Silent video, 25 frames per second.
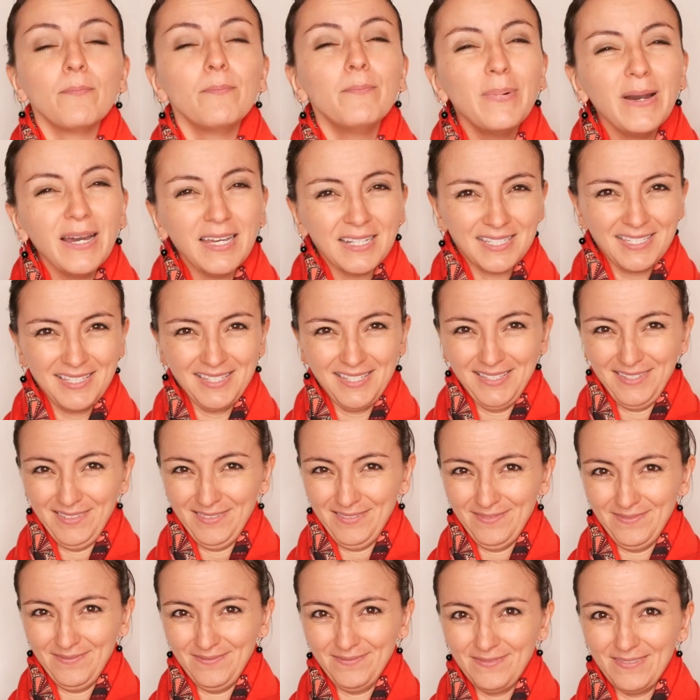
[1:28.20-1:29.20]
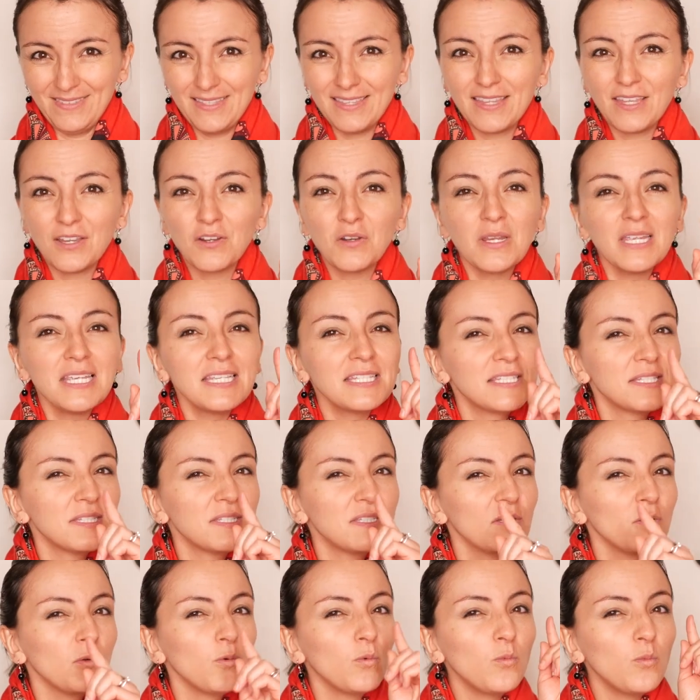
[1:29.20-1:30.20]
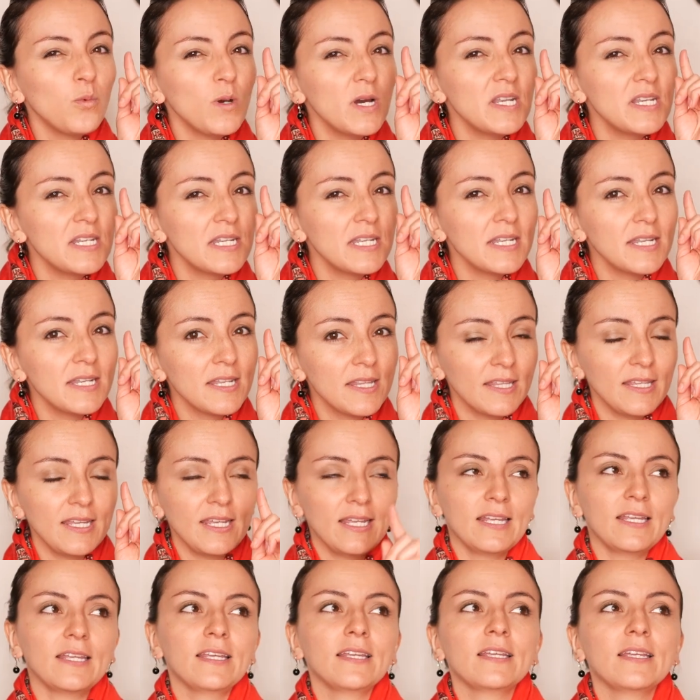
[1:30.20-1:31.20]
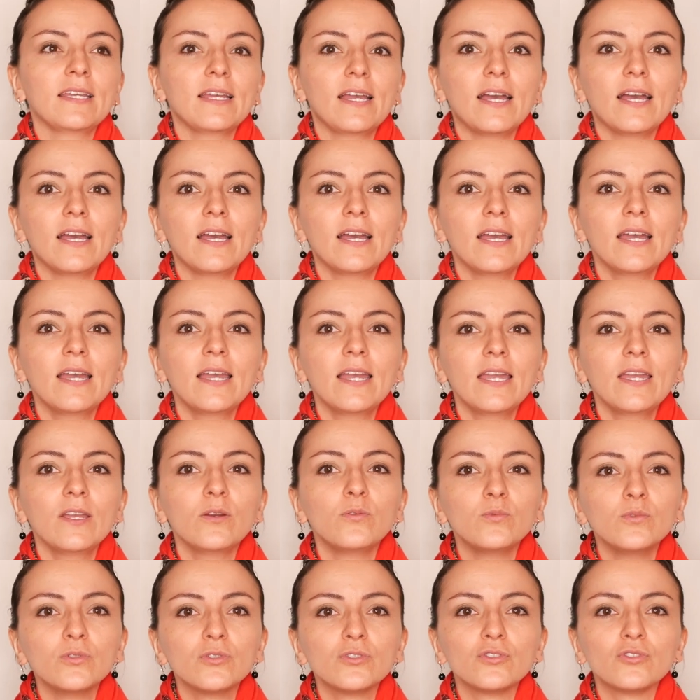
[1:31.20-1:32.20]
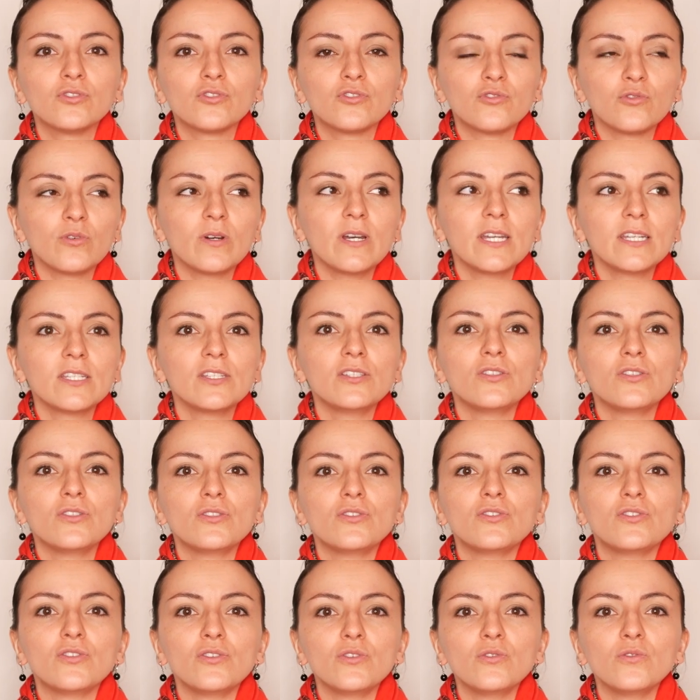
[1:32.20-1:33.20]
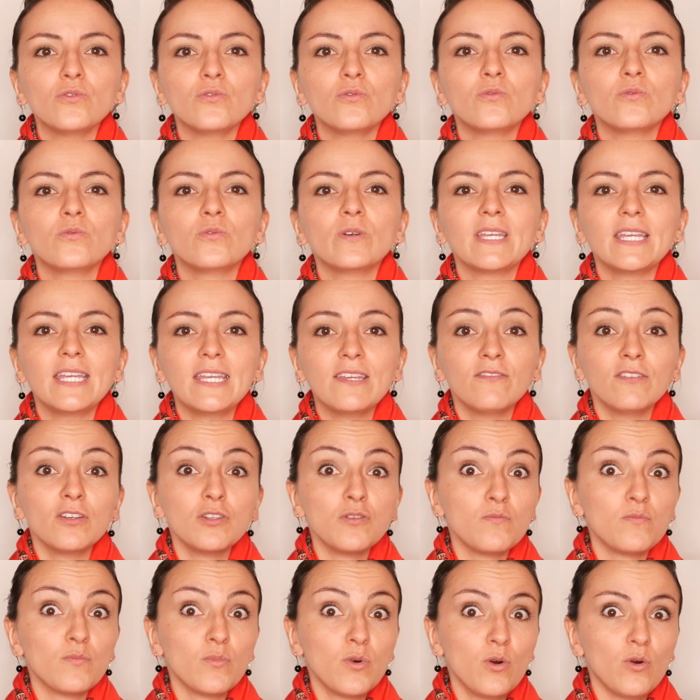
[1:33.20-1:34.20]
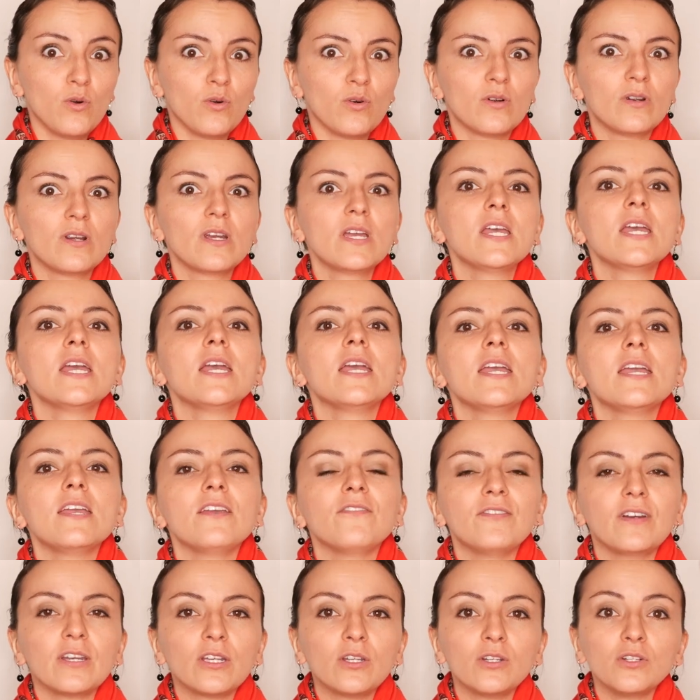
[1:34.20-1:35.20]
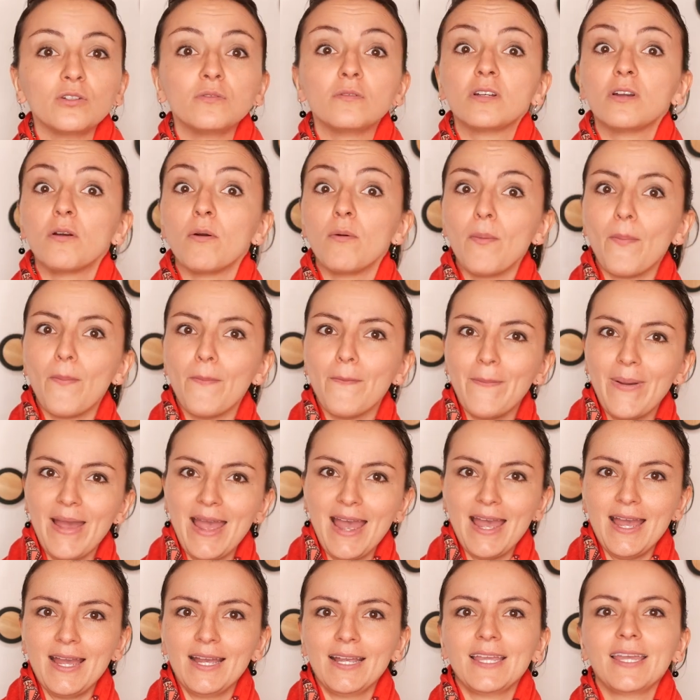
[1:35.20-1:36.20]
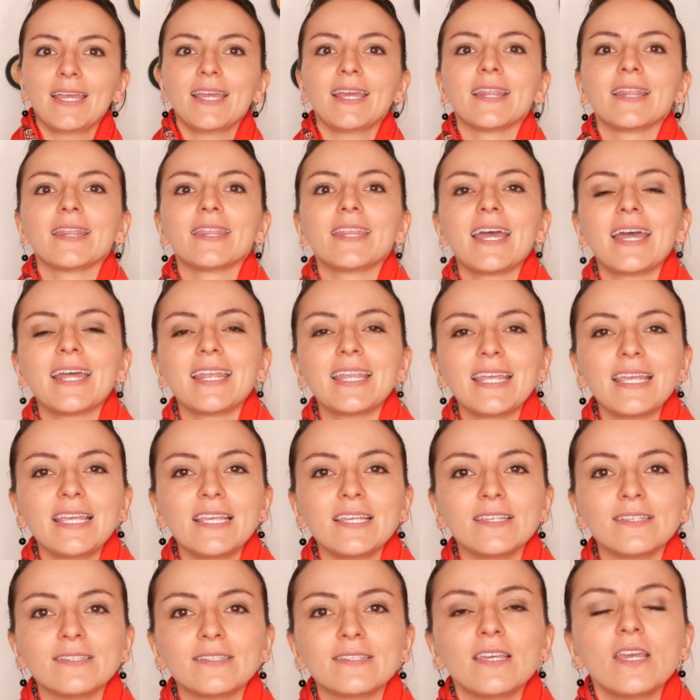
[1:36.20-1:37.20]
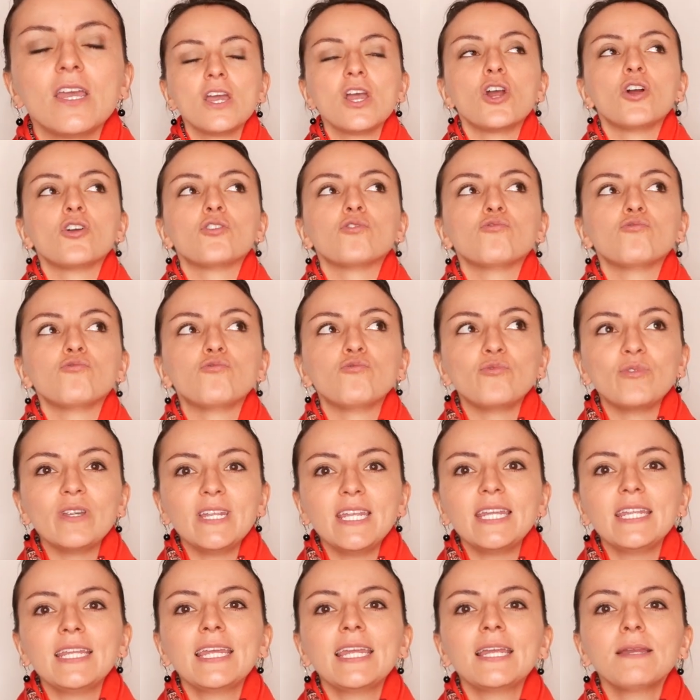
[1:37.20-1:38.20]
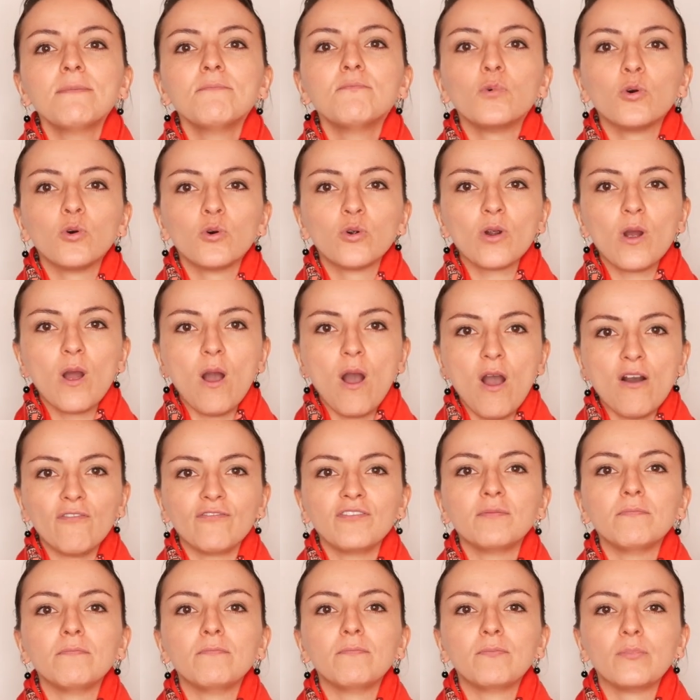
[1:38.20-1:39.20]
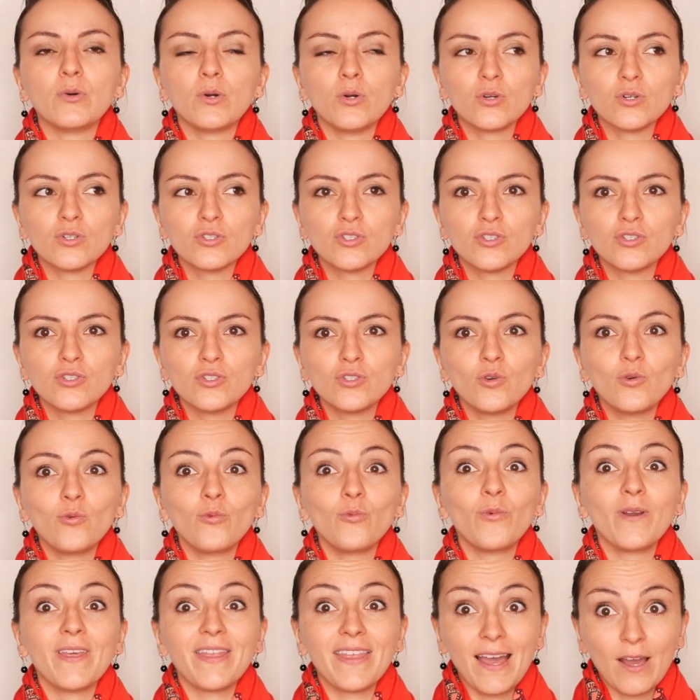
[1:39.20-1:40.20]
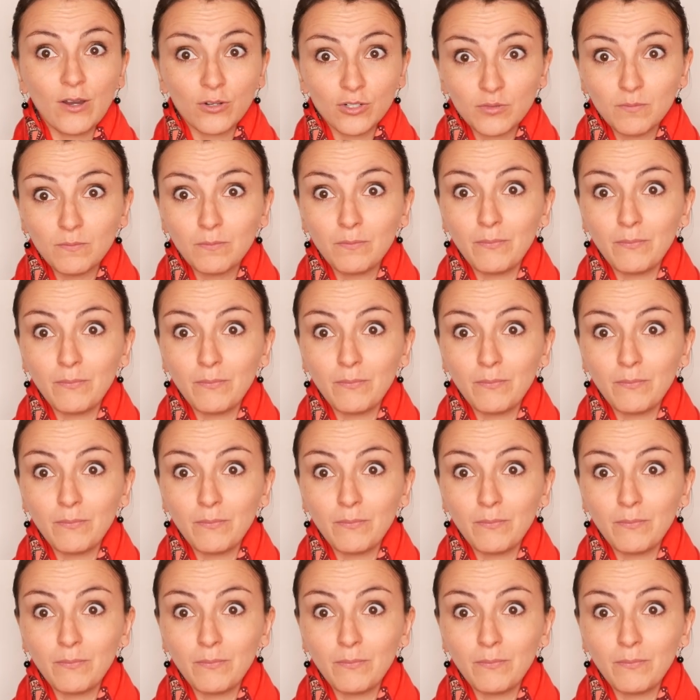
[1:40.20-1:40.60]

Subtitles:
But there is still one thing I would try to do even more if I could go back, and that is reading more often books without